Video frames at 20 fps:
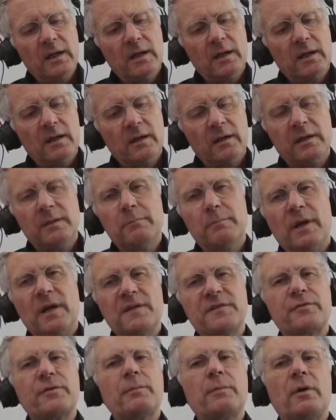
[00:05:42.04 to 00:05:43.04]

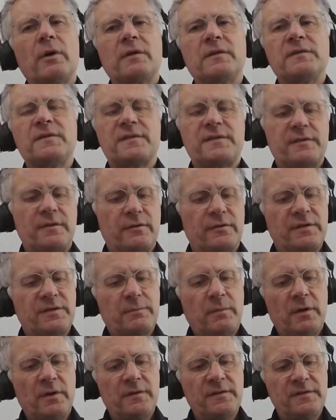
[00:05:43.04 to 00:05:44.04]
impulse
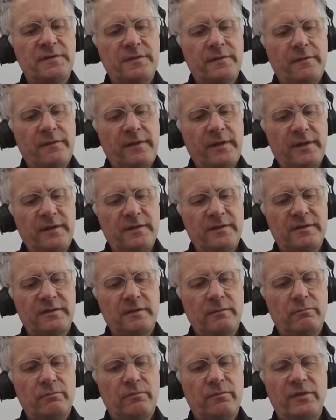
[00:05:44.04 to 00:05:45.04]
response things,
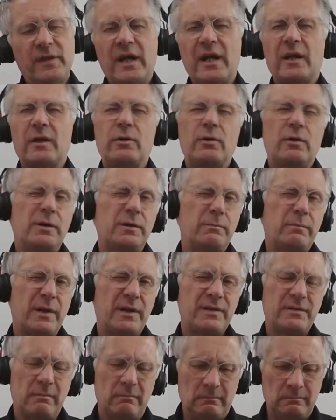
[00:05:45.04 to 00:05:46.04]
they're good,
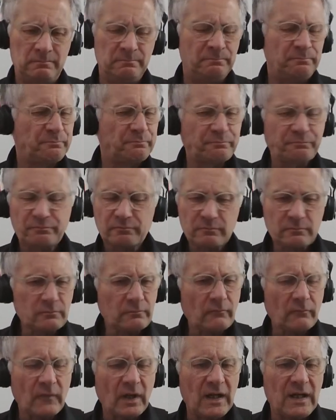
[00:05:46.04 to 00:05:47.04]
but
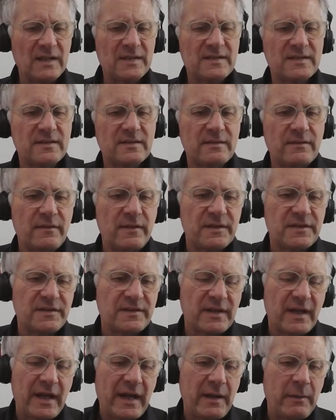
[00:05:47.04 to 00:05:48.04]
it's the
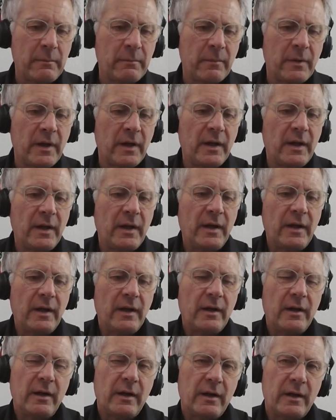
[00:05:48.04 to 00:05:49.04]
same
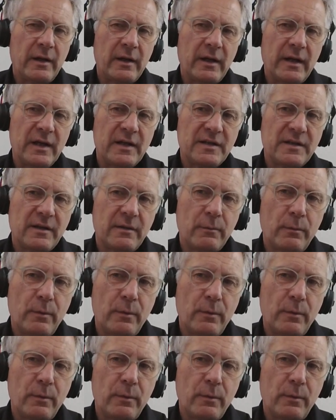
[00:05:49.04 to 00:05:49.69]
as